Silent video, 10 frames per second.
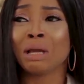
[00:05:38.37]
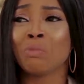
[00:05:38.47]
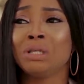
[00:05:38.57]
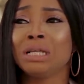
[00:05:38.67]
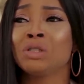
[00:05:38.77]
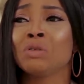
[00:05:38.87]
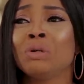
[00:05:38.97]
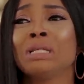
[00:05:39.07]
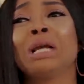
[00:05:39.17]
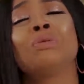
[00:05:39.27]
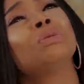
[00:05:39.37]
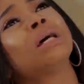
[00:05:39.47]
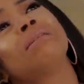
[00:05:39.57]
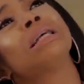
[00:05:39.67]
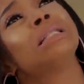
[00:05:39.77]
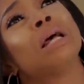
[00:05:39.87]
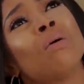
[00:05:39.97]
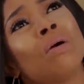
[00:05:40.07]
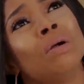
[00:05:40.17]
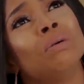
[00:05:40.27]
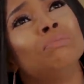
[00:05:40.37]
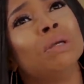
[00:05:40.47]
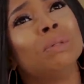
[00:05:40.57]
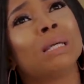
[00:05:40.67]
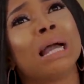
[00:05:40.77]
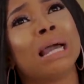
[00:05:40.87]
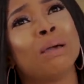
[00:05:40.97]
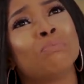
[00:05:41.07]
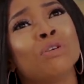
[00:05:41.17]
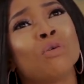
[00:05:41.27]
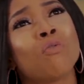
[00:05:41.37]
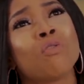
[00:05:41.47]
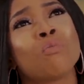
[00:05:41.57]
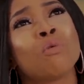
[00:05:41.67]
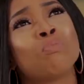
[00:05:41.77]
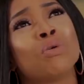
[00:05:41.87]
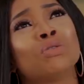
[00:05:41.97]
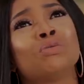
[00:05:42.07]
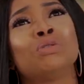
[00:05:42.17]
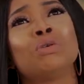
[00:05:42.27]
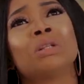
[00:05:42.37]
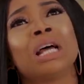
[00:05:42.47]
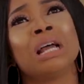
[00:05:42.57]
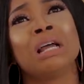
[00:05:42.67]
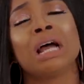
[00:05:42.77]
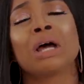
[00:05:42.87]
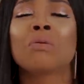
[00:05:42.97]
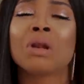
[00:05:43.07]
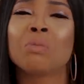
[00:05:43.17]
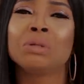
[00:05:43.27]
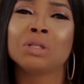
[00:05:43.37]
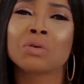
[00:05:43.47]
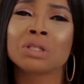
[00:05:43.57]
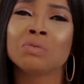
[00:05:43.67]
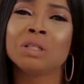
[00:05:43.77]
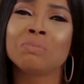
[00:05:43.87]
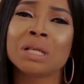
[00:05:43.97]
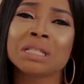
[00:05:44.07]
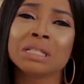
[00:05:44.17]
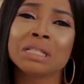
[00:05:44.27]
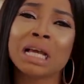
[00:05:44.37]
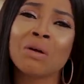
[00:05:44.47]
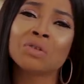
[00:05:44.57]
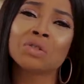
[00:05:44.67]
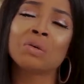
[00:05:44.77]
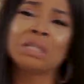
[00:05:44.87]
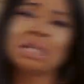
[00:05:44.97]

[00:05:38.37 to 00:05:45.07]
I'll be dating someone that I know that right now, maybe you can help me go from one point to the other, and all I'll be discussing with the person is, how was your